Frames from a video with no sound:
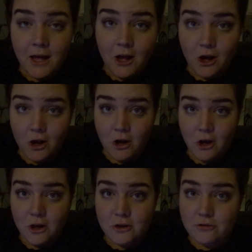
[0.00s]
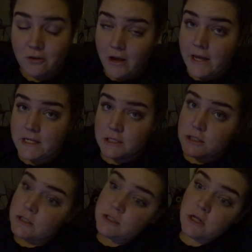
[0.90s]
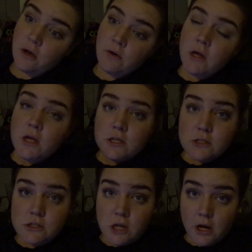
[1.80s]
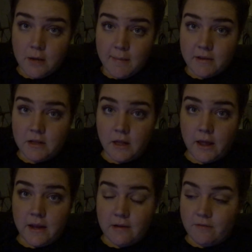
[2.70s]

All right, so sorry about the lighting.